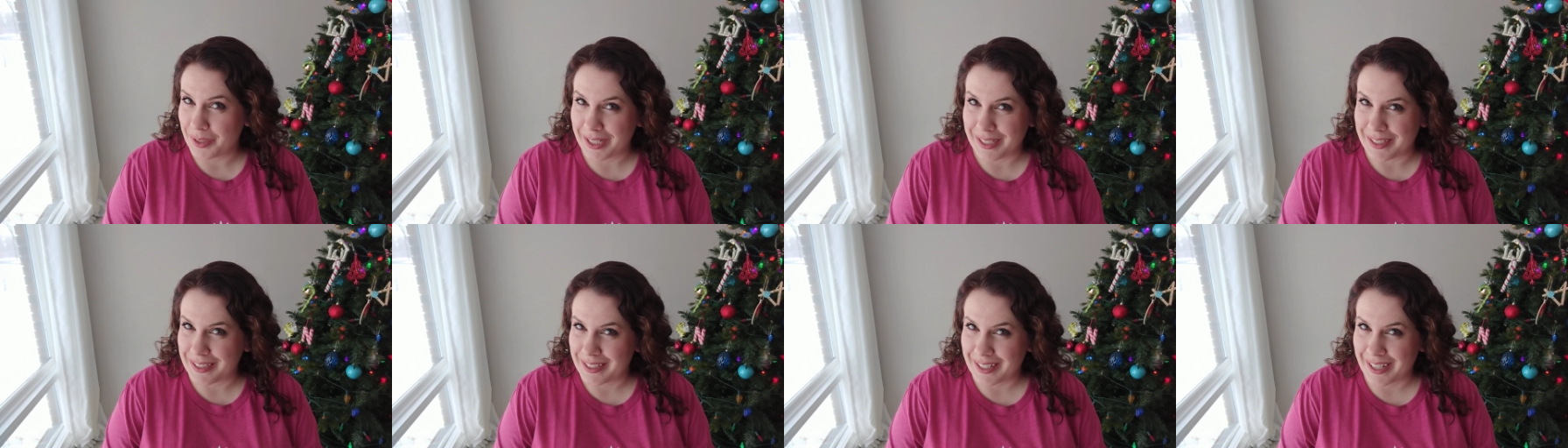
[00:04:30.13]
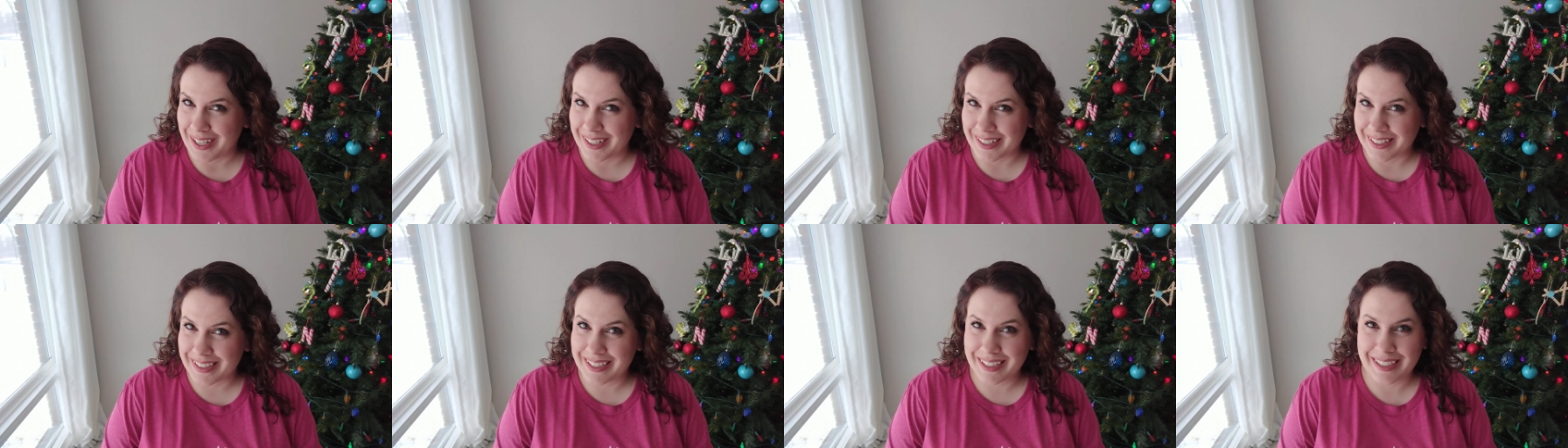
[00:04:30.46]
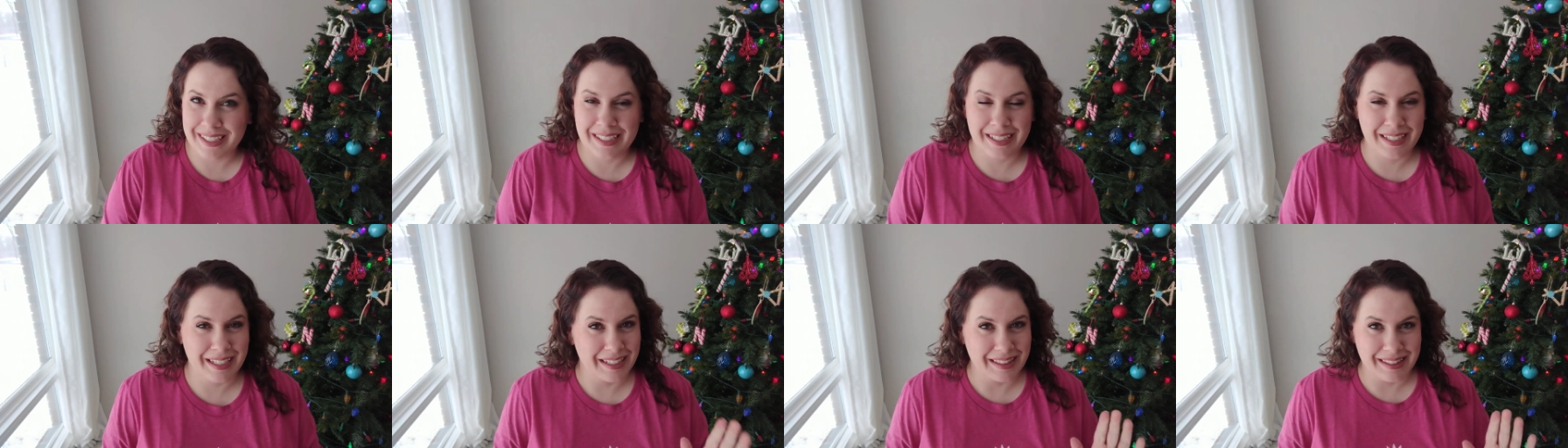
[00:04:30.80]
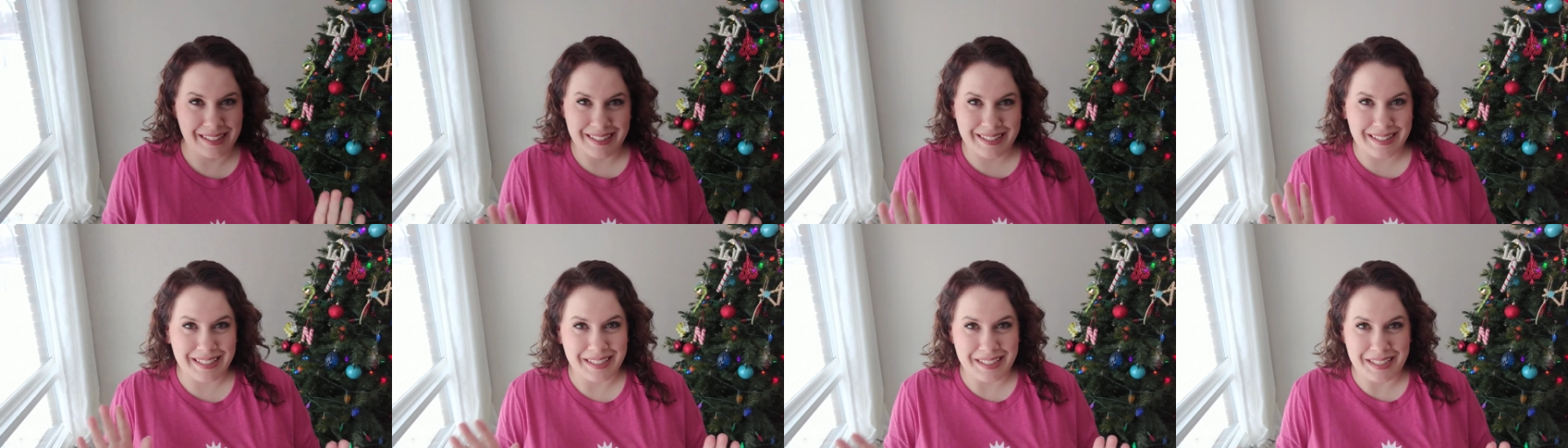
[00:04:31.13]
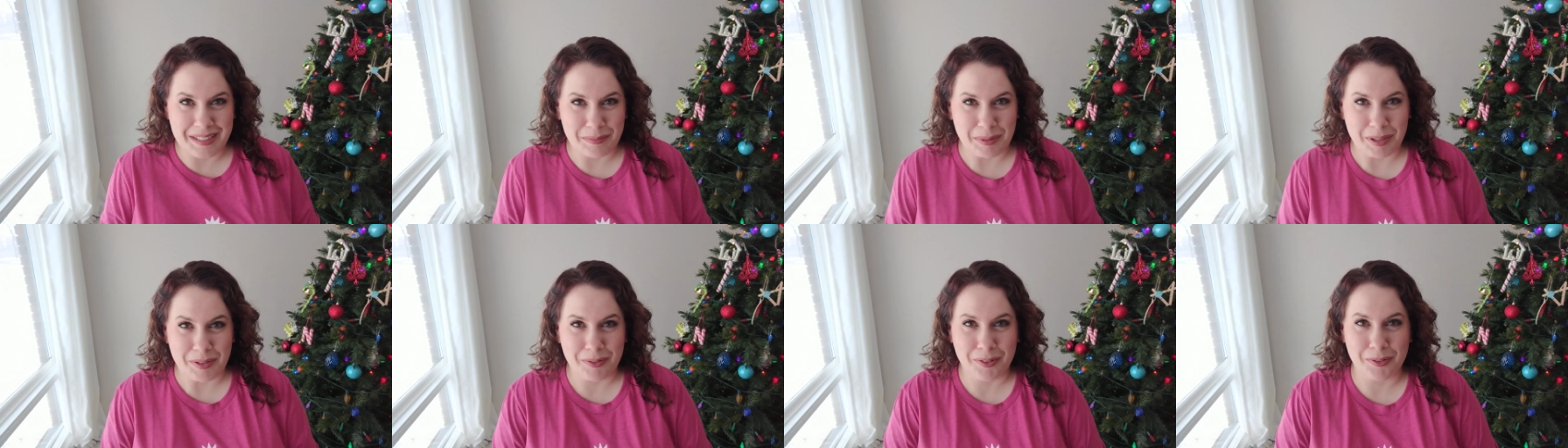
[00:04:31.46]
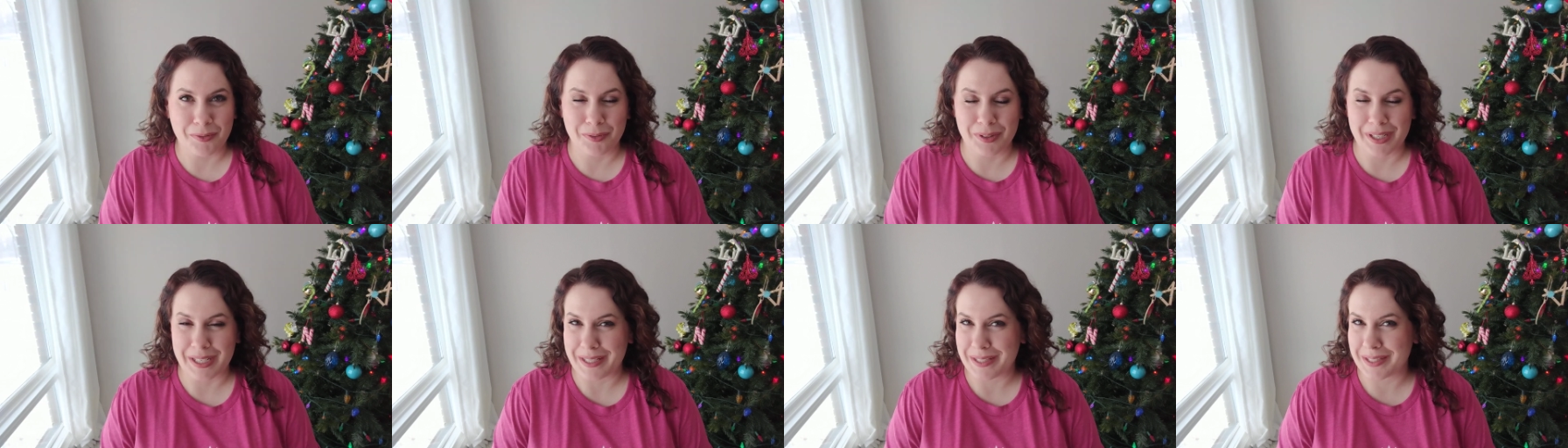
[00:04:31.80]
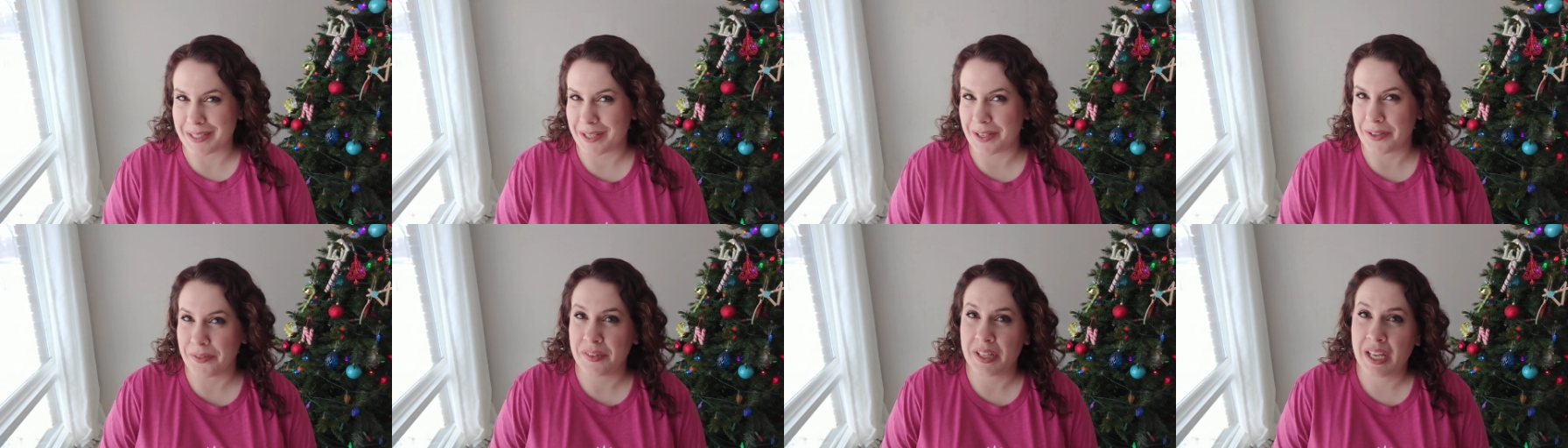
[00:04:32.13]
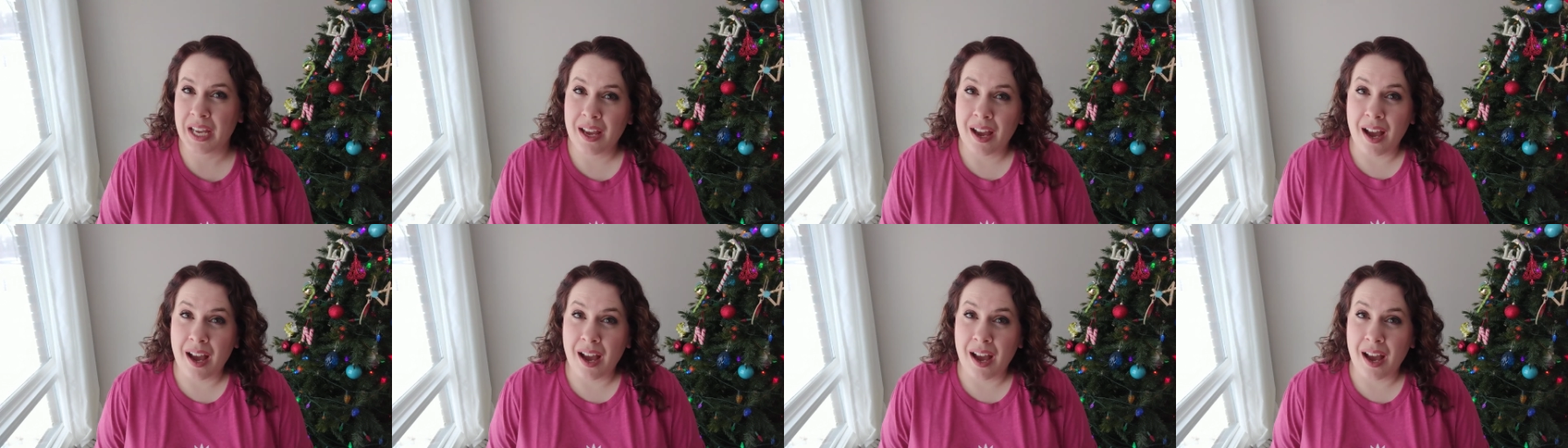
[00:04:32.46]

I did not get this sent to me for free so